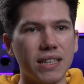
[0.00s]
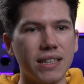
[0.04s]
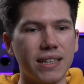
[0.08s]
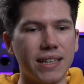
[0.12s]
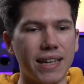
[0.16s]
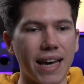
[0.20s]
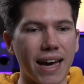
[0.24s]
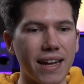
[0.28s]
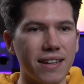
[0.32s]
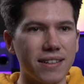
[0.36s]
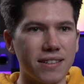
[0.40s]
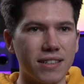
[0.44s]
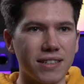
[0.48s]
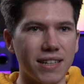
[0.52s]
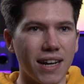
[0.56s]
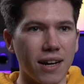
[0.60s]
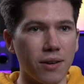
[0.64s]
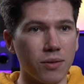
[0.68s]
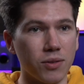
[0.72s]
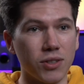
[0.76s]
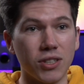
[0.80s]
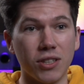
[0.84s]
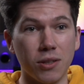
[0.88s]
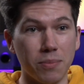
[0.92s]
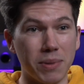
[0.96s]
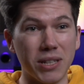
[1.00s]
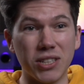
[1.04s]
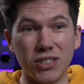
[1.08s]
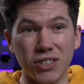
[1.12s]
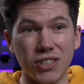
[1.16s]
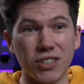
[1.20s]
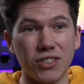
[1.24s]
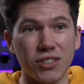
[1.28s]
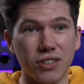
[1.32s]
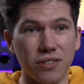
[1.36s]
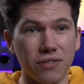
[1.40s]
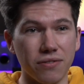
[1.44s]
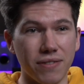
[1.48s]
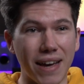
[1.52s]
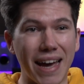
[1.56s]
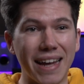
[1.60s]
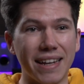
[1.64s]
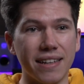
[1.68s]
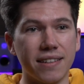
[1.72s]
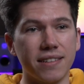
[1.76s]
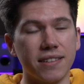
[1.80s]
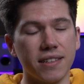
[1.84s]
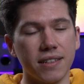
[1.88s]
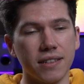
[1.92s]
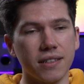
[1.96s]
get down to the business of
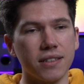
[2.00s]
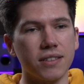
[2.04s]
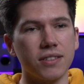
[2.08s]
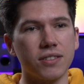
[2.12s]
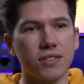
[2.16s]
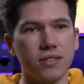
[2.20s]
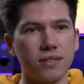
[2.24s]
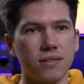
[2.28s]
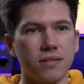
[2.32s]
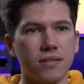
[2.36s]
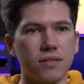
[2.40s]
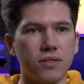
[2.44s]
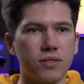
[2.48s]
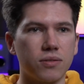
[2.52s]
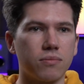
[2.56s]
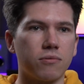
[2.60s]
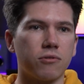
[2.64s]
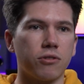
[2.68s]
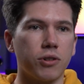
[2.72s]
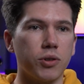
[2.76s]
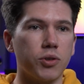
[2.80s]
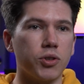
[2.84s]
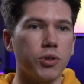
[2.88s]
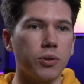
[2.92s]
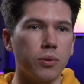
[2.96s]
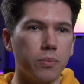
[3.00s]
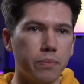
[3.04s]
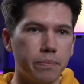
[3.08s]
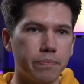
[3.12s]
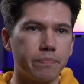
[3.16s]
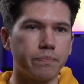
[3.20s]
editing is crucial.